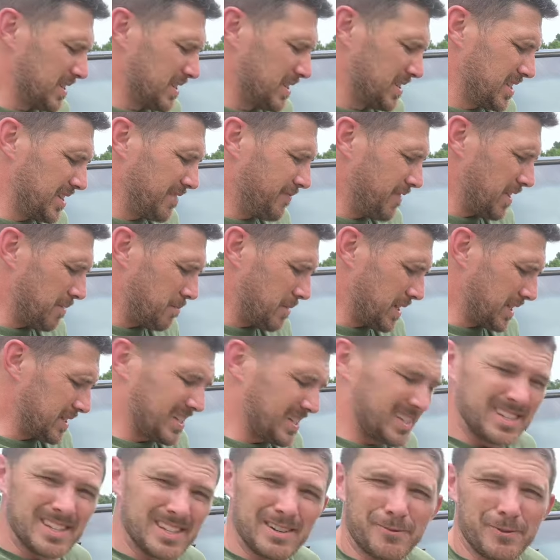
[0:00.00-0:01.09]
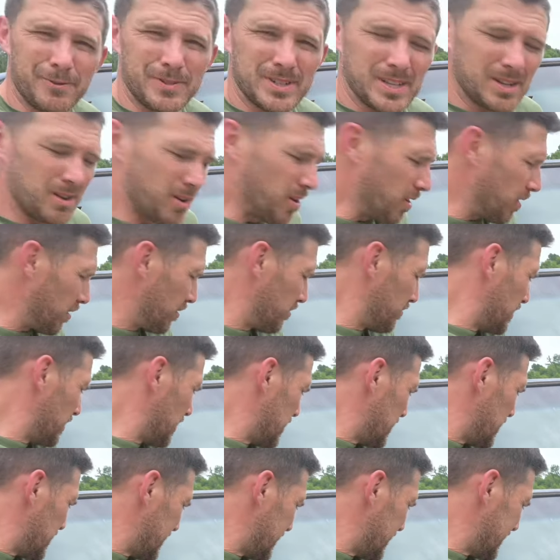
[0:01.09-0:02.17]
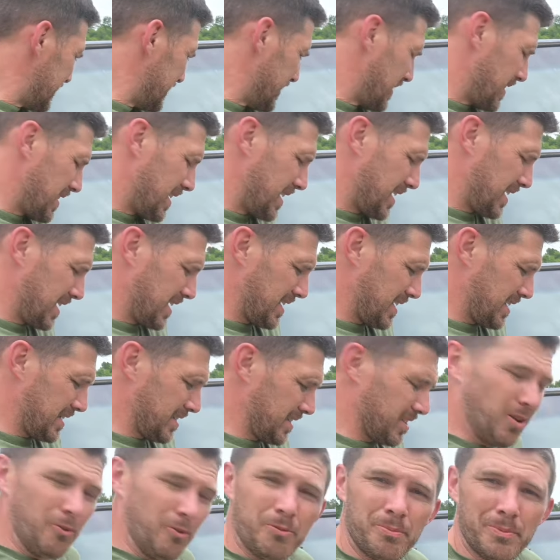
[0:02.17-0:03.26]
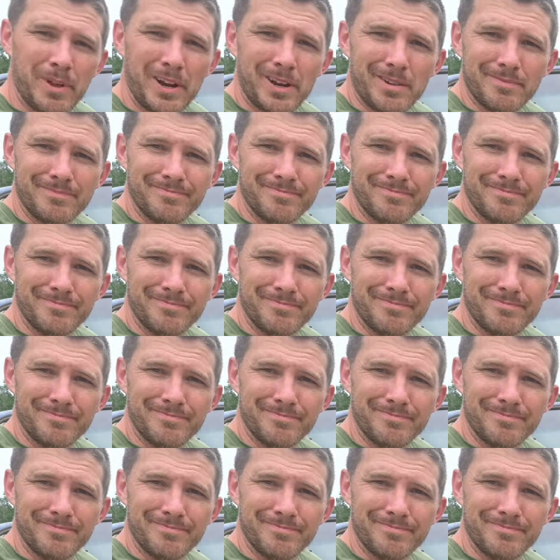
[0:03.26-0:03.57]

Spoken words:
see if that makes any difference at all, and go from there.